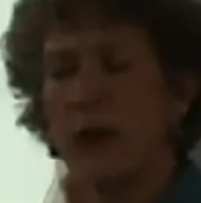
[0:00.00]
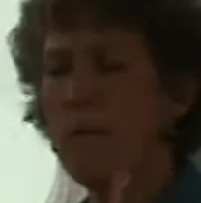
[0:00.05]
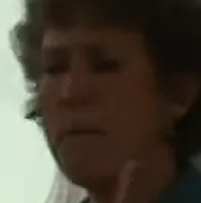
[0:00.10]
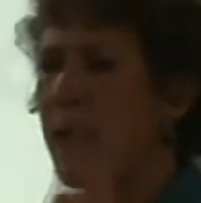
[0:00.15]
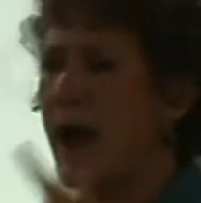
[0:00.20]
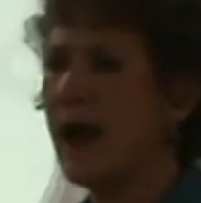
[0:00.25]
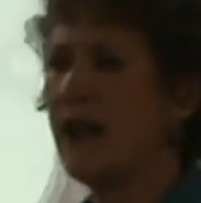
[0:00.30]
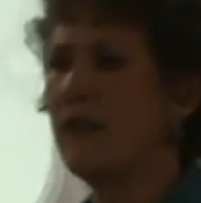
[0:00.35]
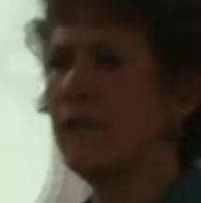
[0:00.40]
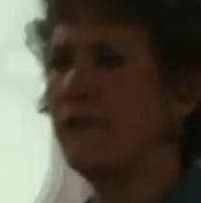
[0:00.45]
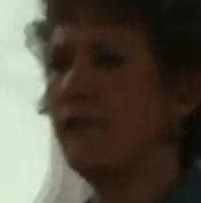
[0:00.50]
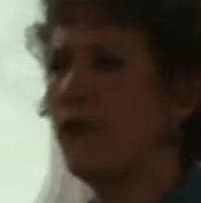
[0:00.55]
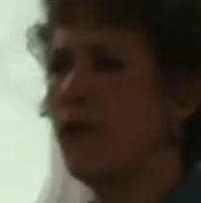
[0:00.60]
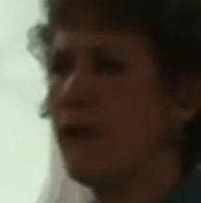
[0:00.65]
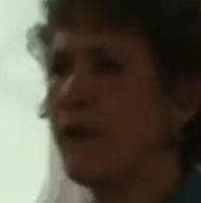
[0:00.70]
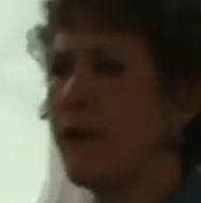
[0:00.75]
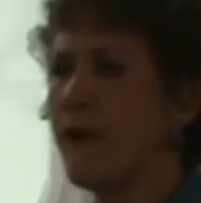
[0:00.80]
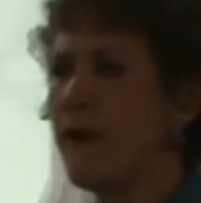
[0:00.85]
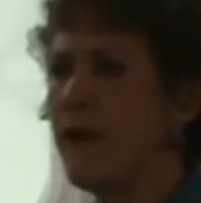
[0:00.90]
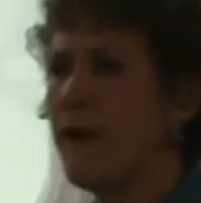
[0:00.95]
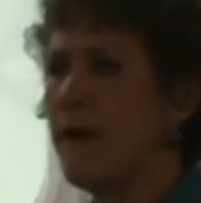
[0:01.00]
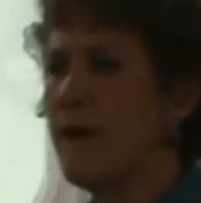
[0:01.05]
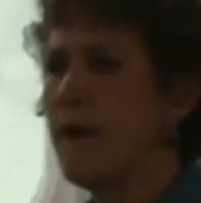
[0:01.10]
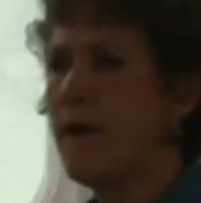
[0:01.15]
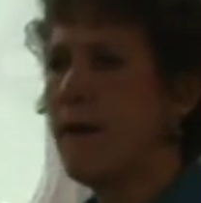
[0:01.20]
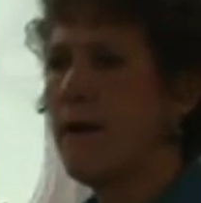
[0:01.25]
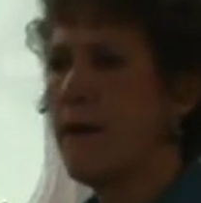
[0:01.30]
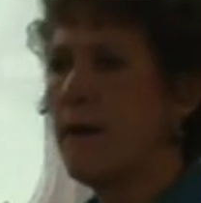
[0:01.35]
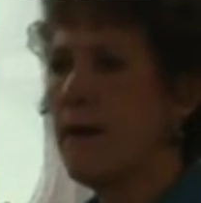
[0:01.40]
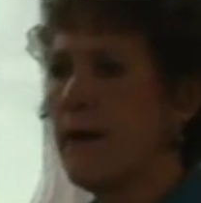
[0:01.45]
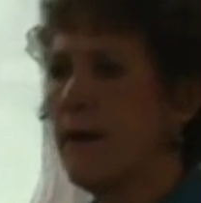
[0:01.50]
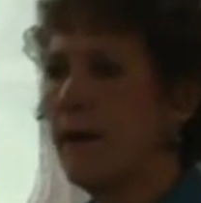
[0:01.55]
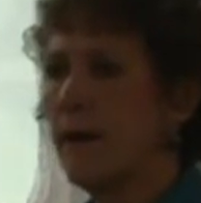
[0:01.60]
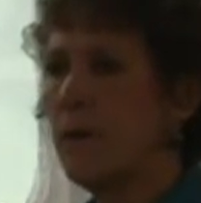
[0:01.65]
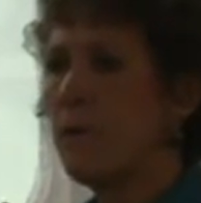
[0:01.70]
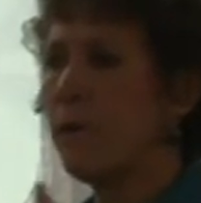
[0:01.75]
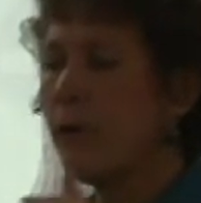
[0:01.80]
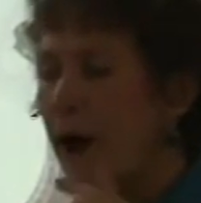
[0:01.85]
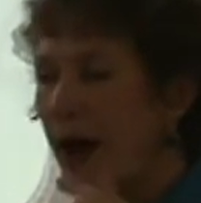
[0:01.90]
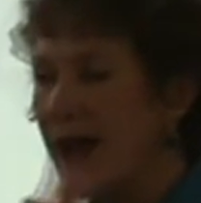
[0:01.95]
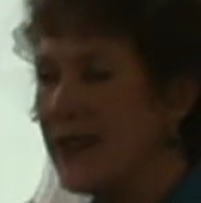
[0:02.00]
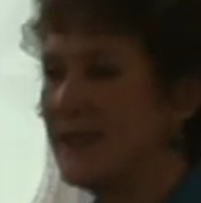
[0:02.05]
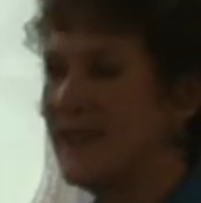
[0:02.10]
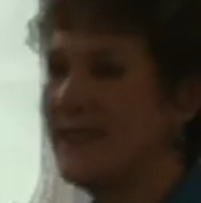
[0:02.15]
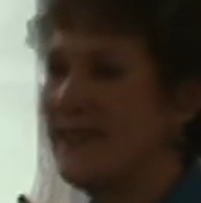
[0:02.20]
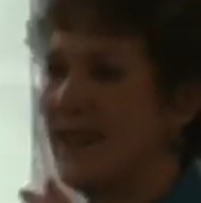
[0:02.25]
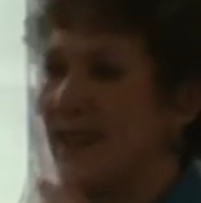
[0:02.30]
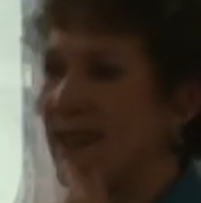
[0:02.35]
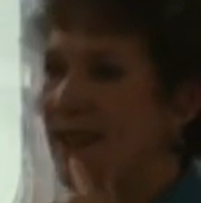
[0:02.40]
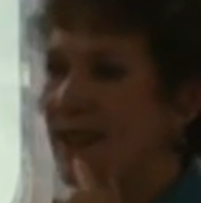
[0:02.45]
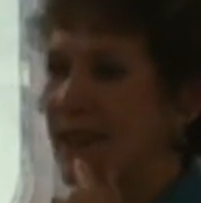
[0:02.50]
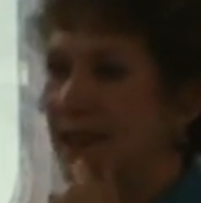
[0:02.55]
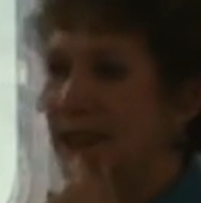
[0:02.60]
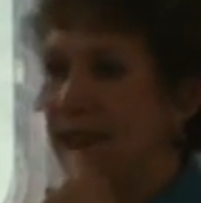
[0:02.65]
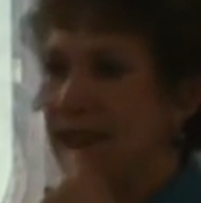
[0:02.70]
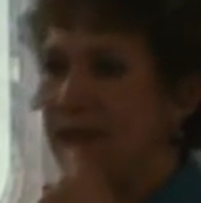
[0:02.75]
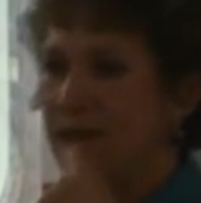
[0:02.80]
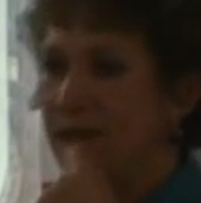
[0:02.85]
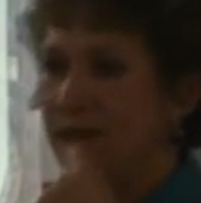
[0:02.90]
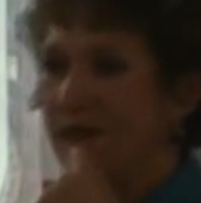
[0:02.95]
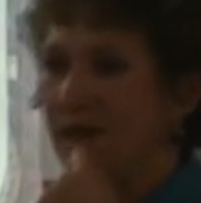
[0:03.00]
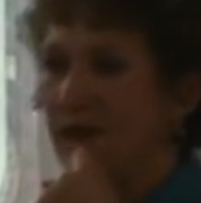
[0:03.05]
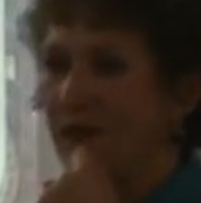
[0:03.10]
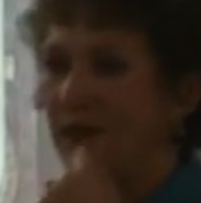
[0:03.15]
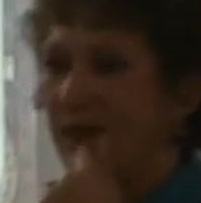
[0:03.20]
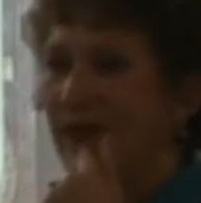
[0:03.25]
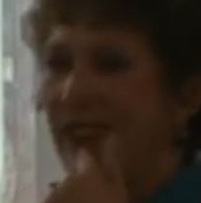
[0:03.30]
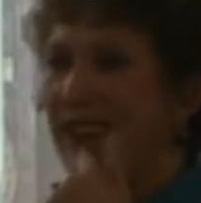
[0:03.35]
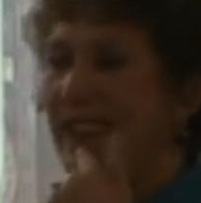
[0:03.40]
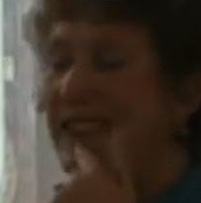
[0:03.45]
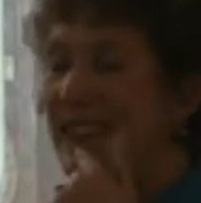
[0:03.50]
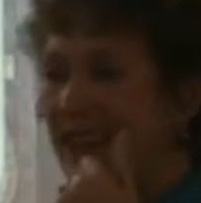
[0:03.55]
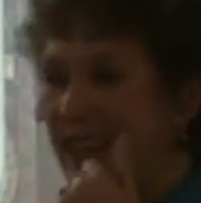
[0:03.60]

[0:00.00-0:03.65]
and back and forth, practicing his